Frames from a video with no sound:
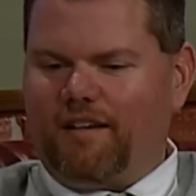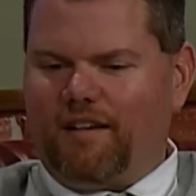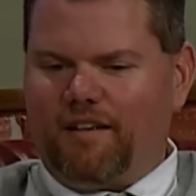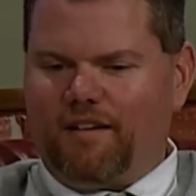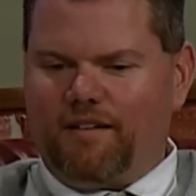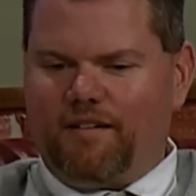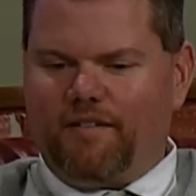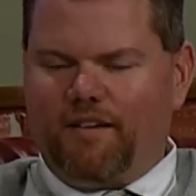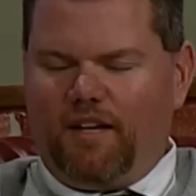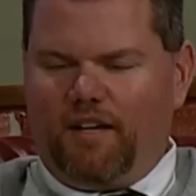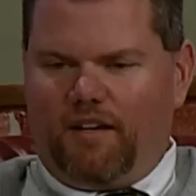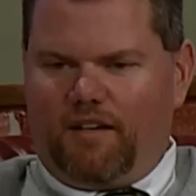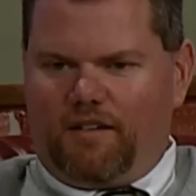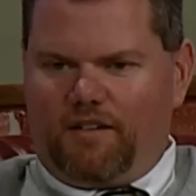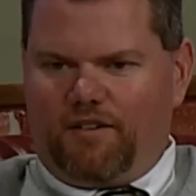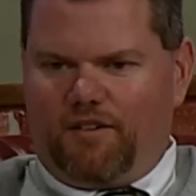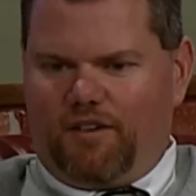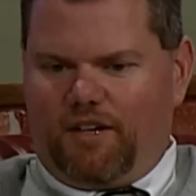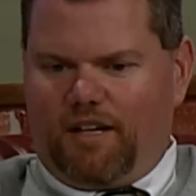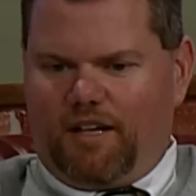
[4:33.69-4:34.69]
And
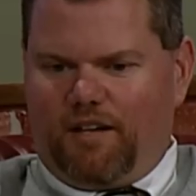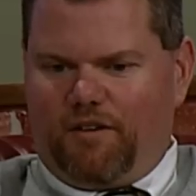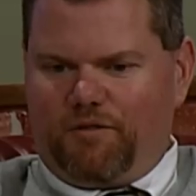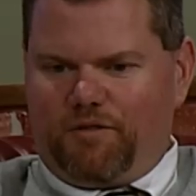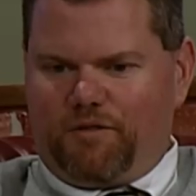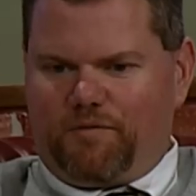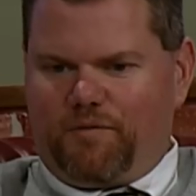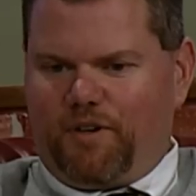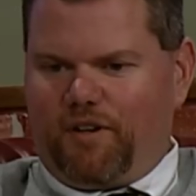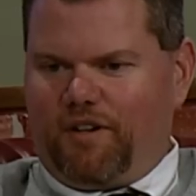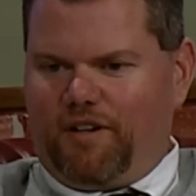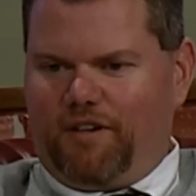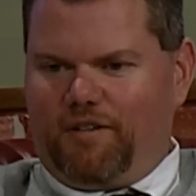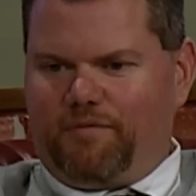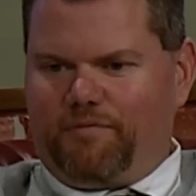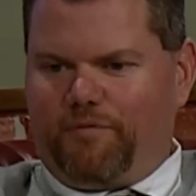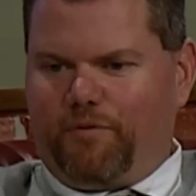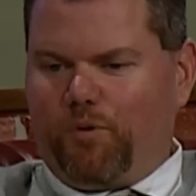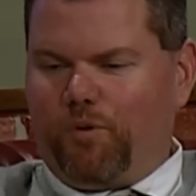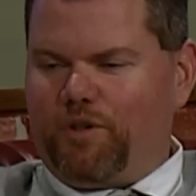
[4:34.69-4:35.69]
you know, I was very
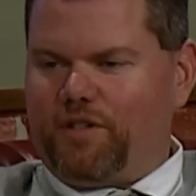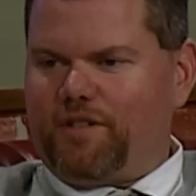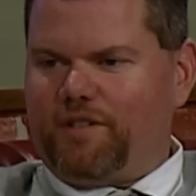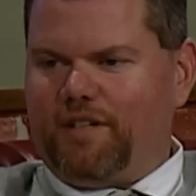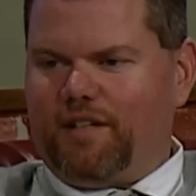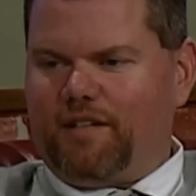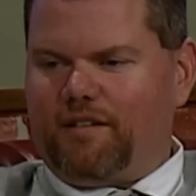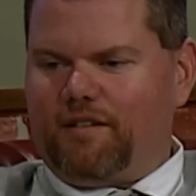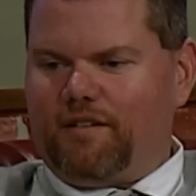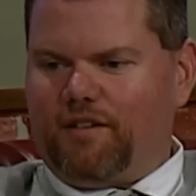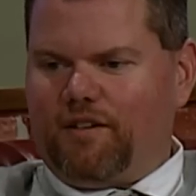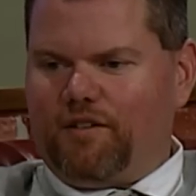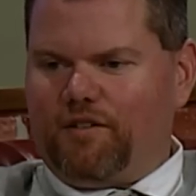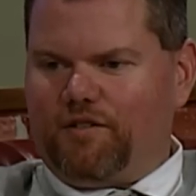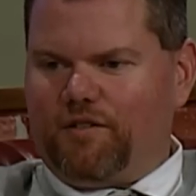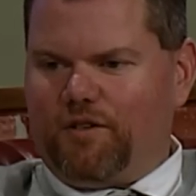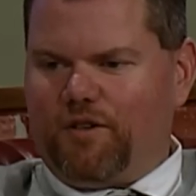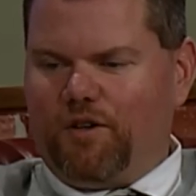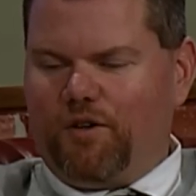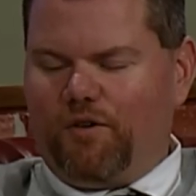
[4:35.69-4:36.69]
fortunate to
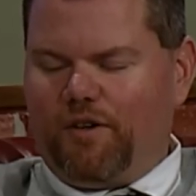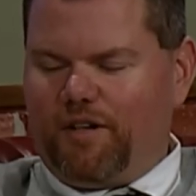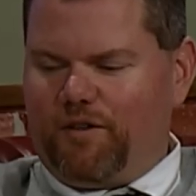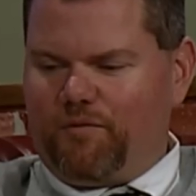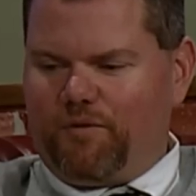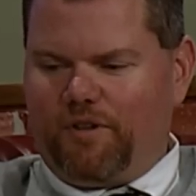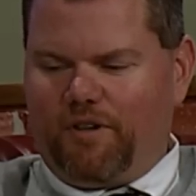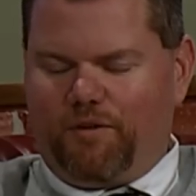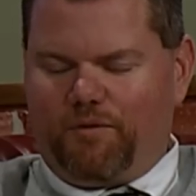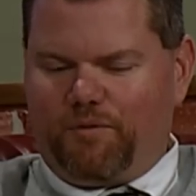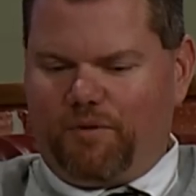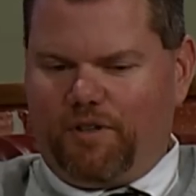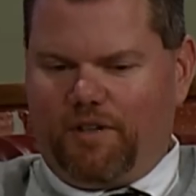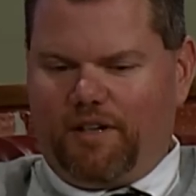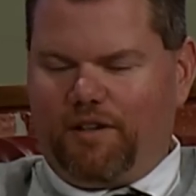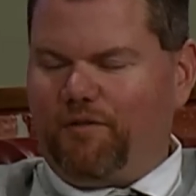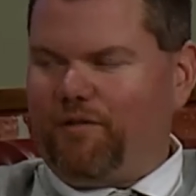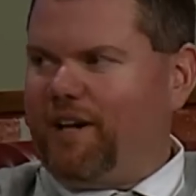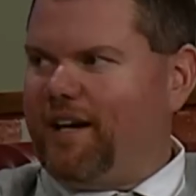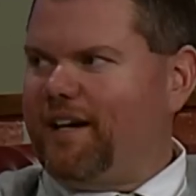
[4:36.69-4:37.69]
to go in re
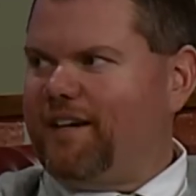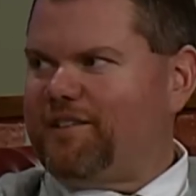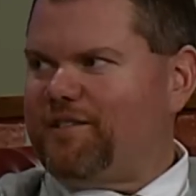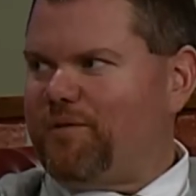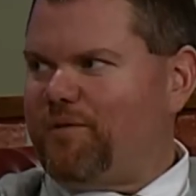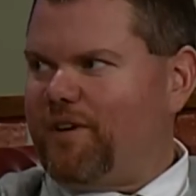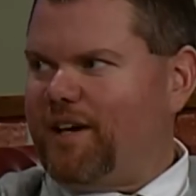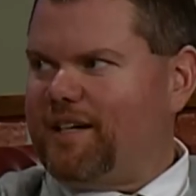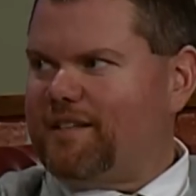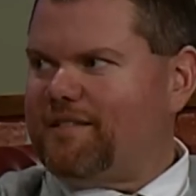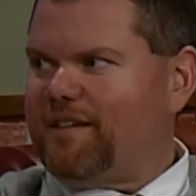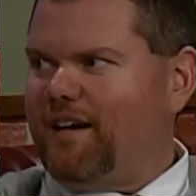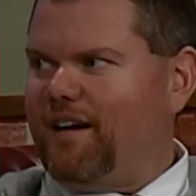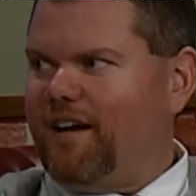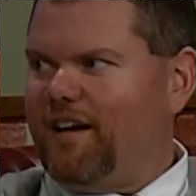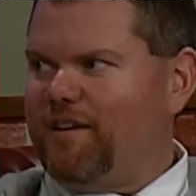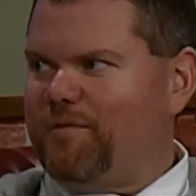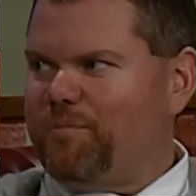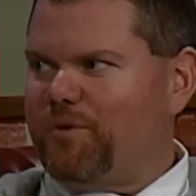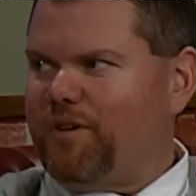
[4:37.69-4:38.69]
really right at the right
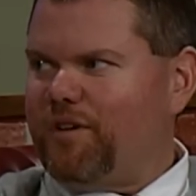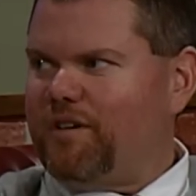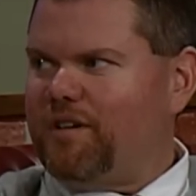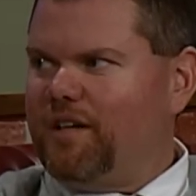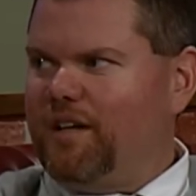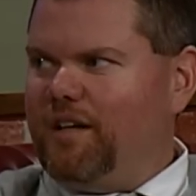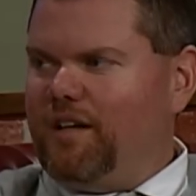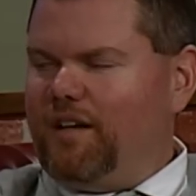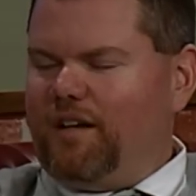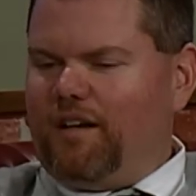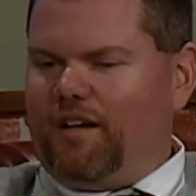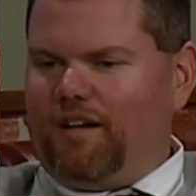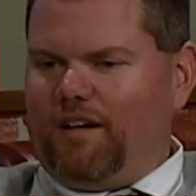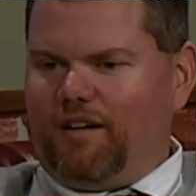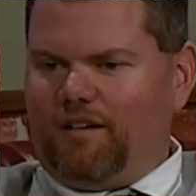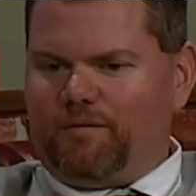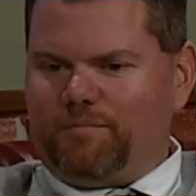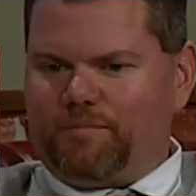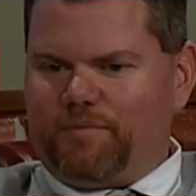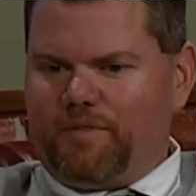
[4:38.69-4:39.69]
time where
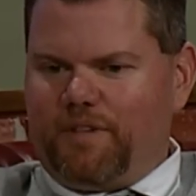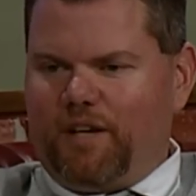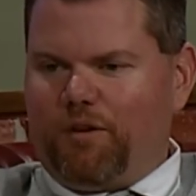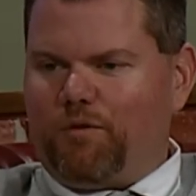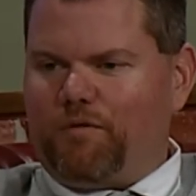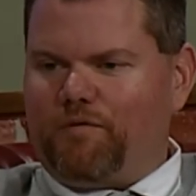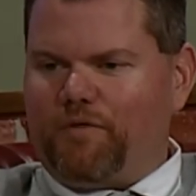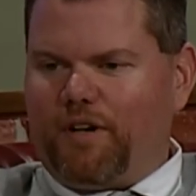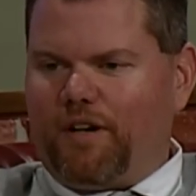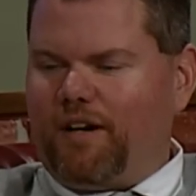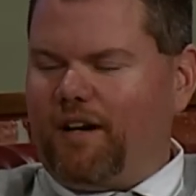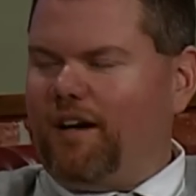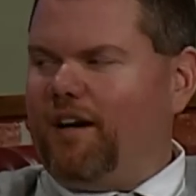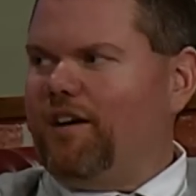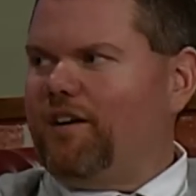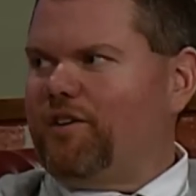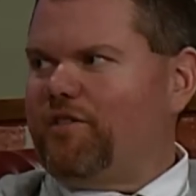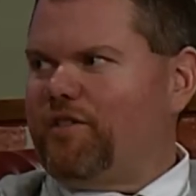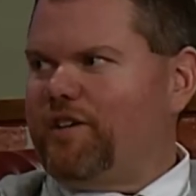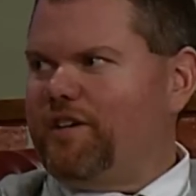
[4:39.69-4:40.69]
um, they were very
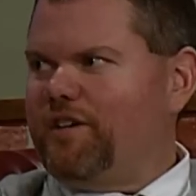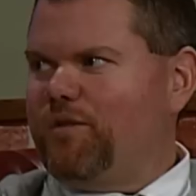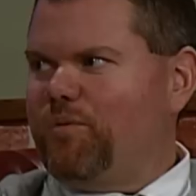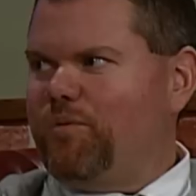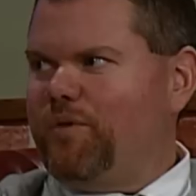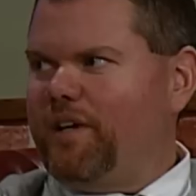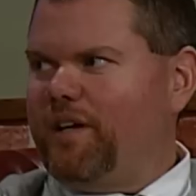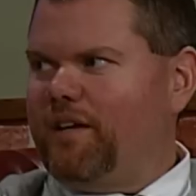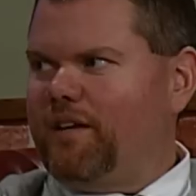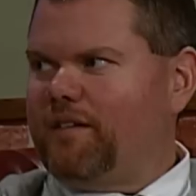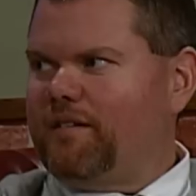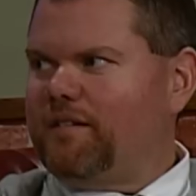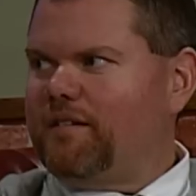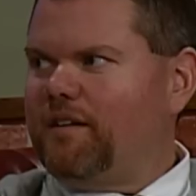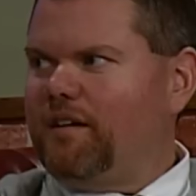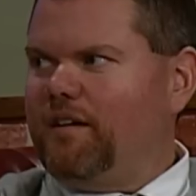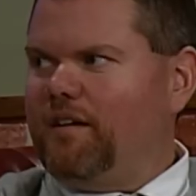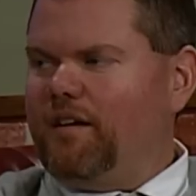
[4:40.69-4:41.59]
hungry to win.